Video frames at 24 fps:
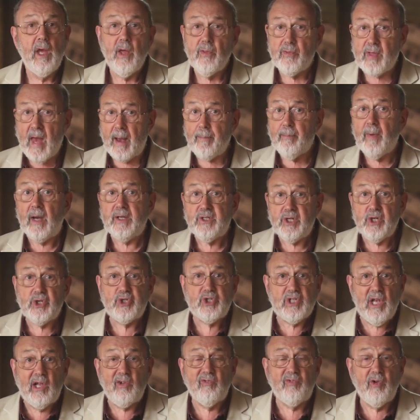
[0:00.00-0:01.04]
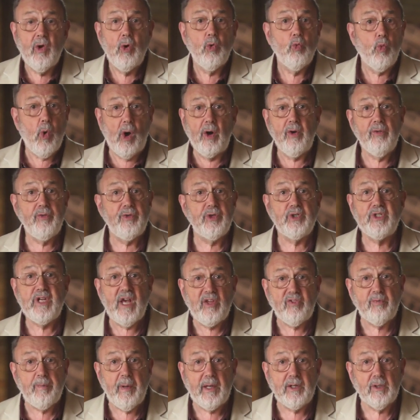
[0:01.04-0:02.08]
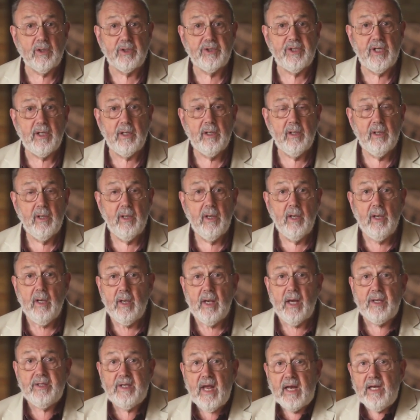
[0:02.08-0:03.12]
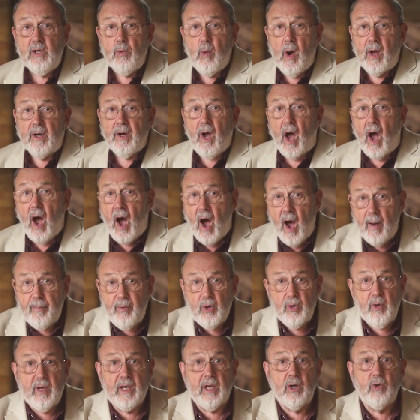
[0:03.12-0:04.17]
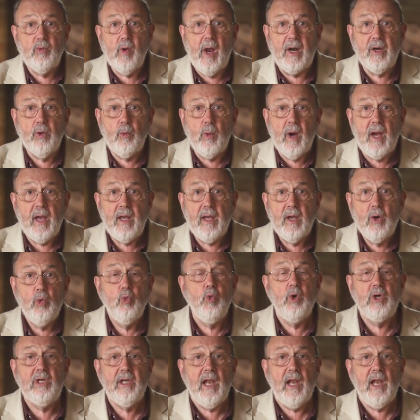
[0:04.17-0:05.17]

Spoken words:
That might itself warrant the death penalty. and anyone harboring a runaway would